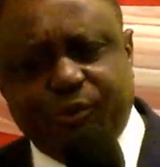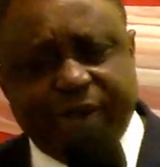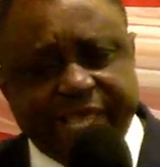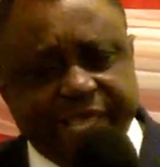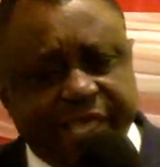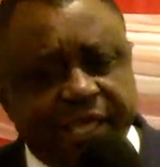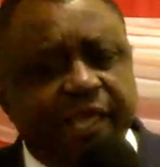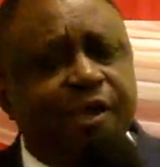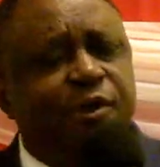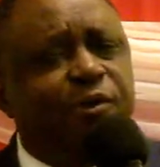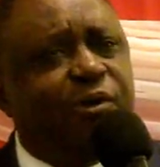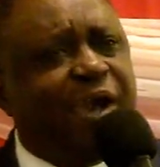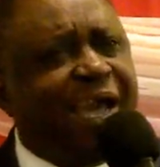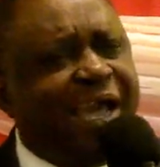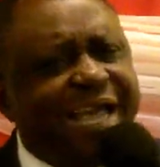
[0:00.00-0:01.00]
away
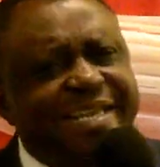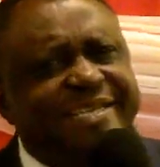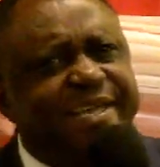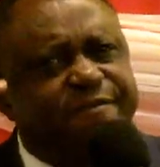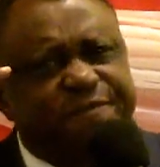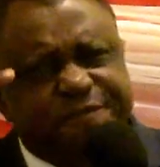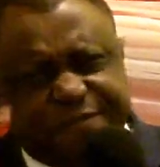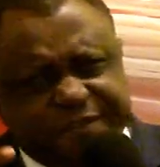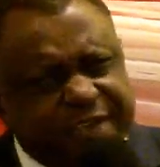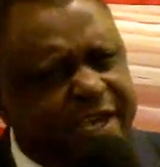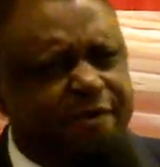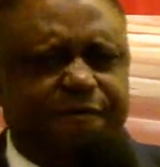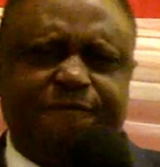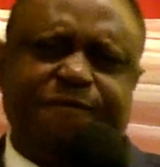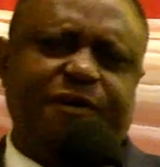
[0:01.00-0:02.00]
had the
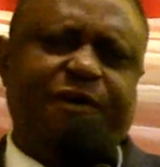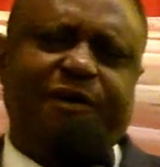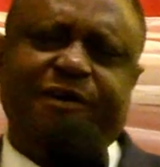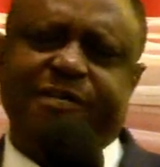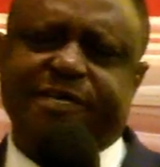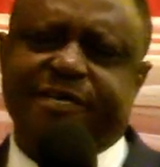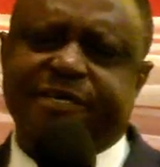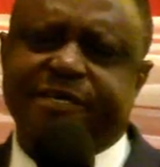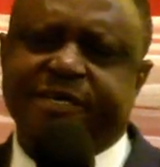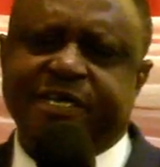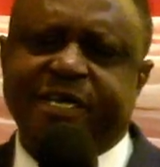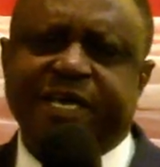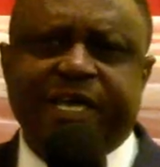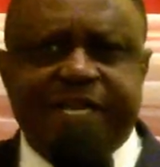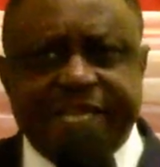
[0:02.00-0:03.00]
fear of God.
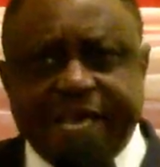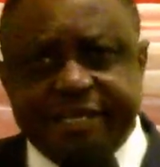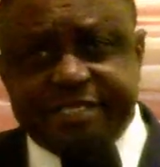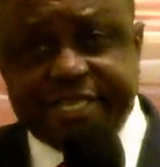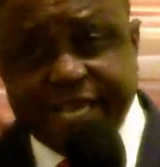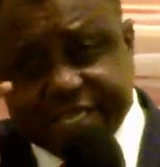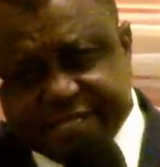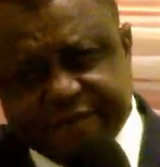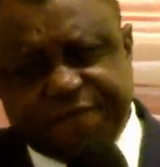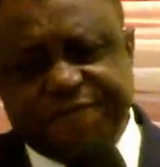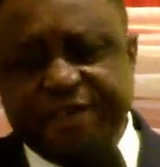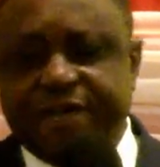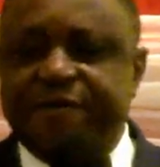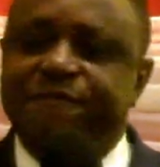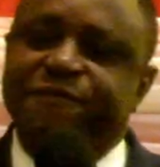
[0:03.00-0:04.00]
Now, it takes the
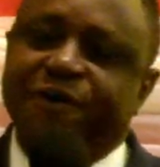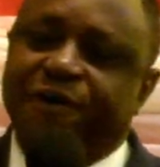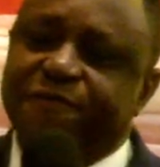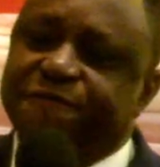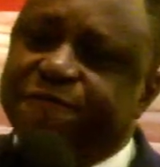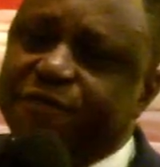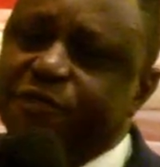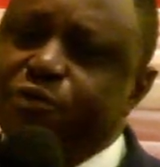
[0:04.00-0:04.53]
fear of God for